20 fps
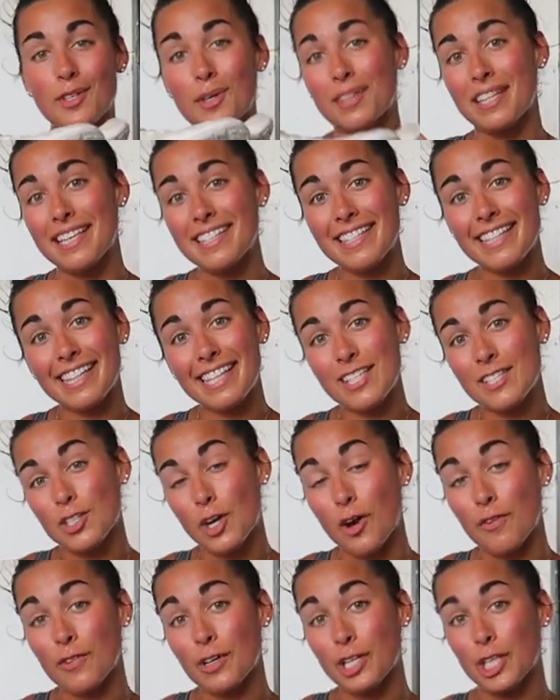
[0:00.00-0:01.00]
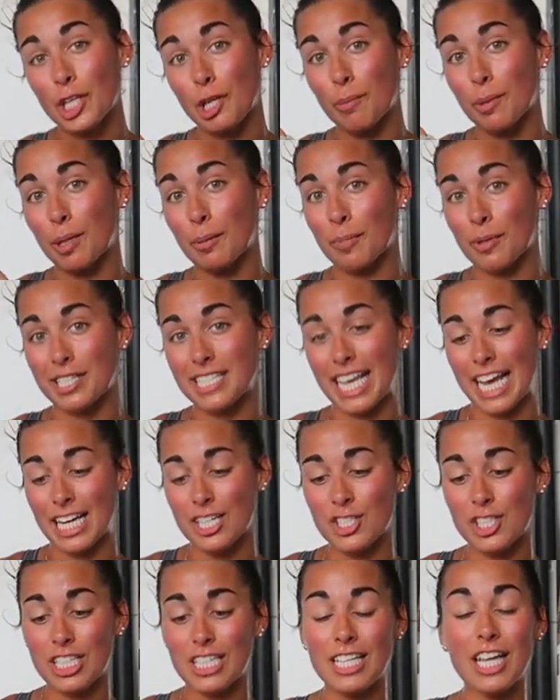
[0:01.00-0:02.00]
So these at least offer a little bit of
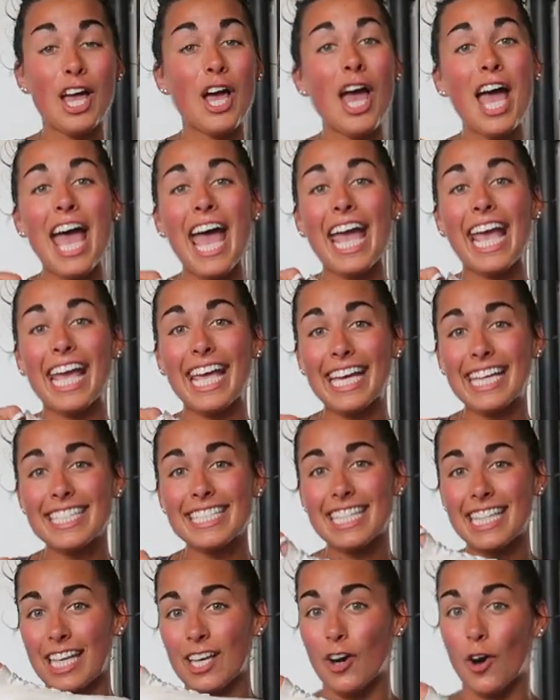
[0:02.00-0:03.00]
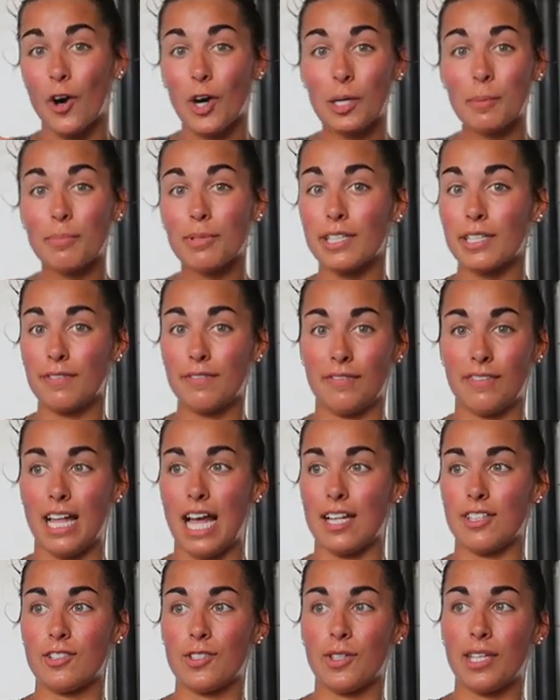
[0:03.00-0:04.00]
protection and they are pretty
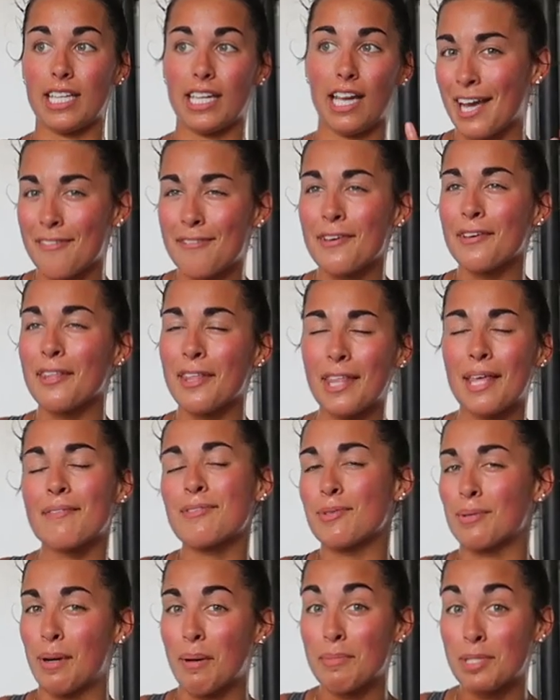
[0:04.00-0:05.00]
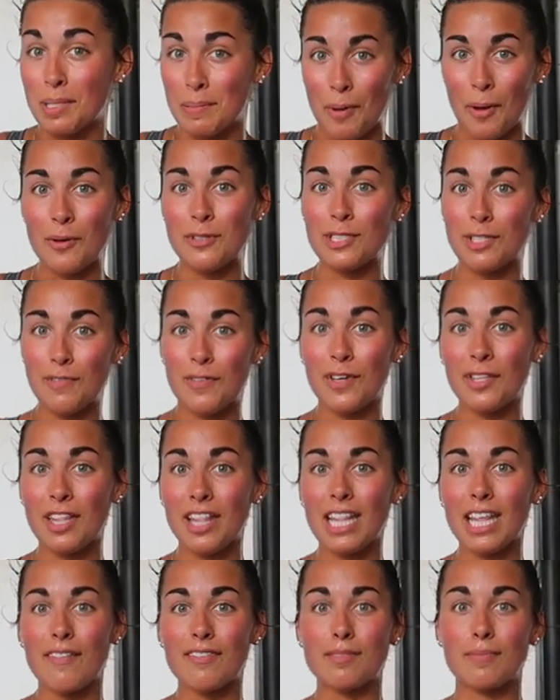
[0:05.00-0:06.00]
flat. So like I feel the lifts where I'm supposed to feel the
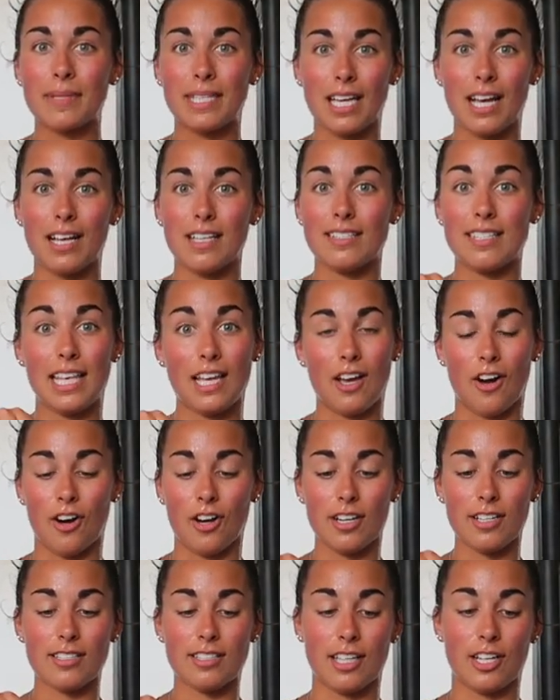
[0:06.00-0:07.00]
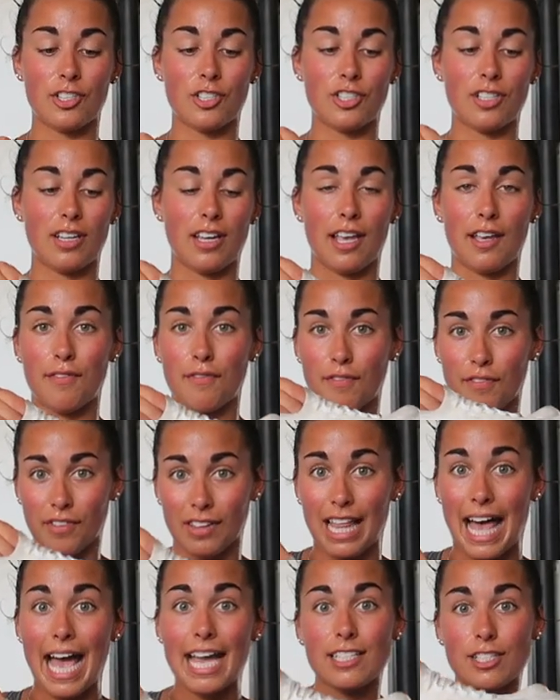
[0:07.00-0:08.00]
lifts because they are such a
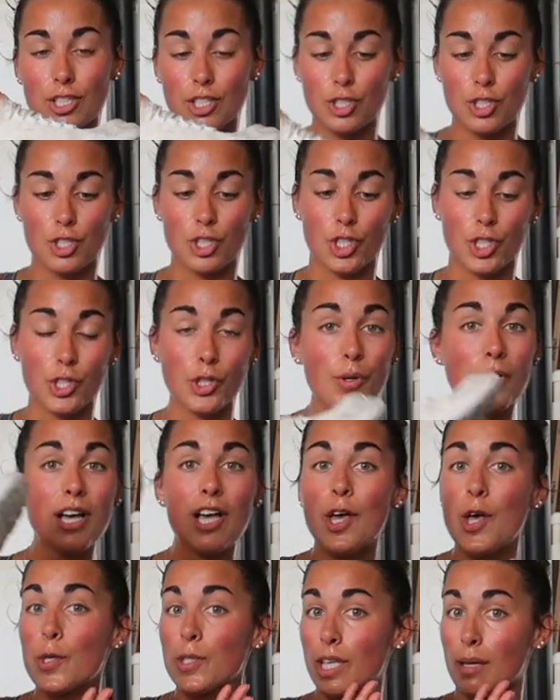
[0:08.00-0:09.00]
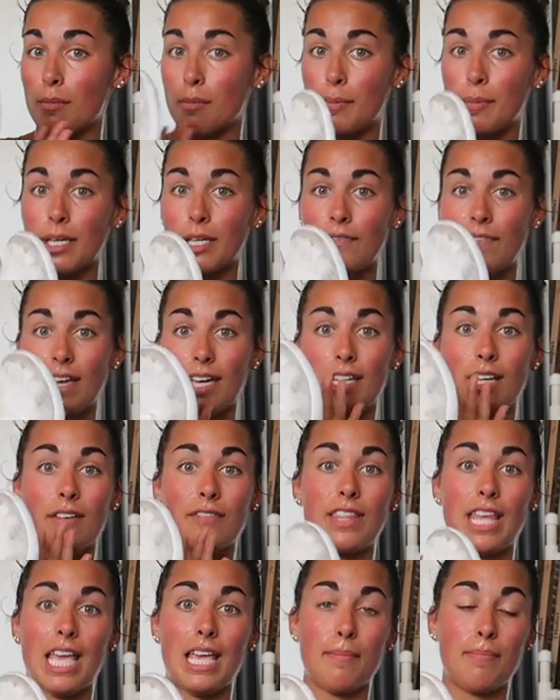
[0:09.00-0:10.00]
flat shoe. So I'm a big fan
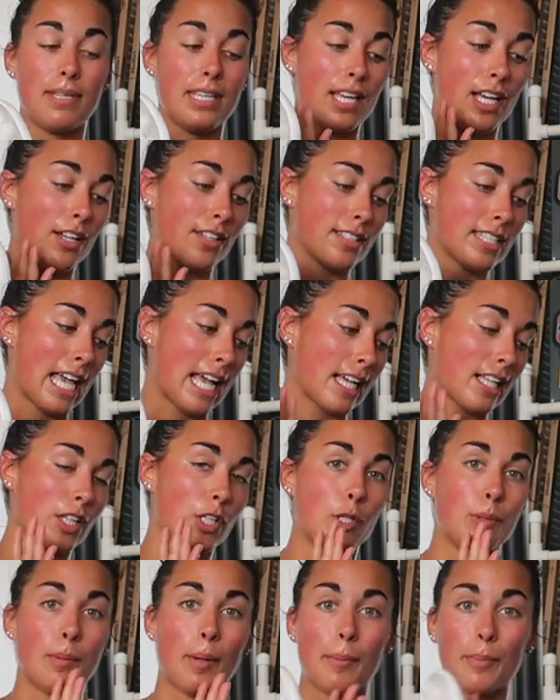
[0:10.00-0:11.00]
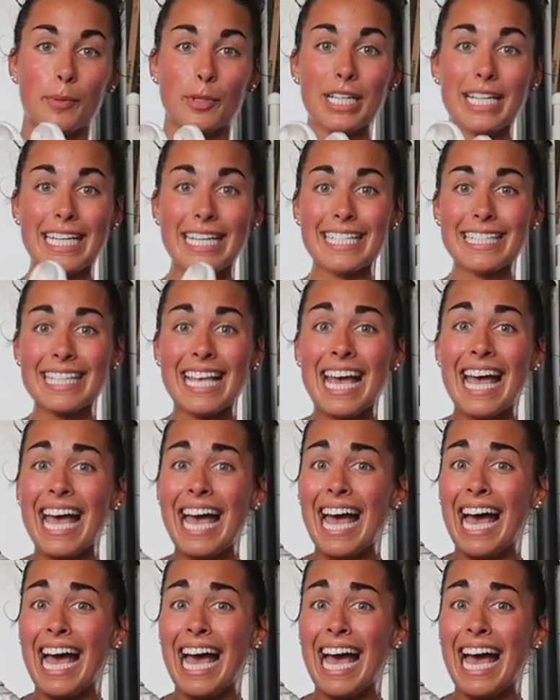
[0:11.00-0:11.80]
of the APL Tech Loom Breeze.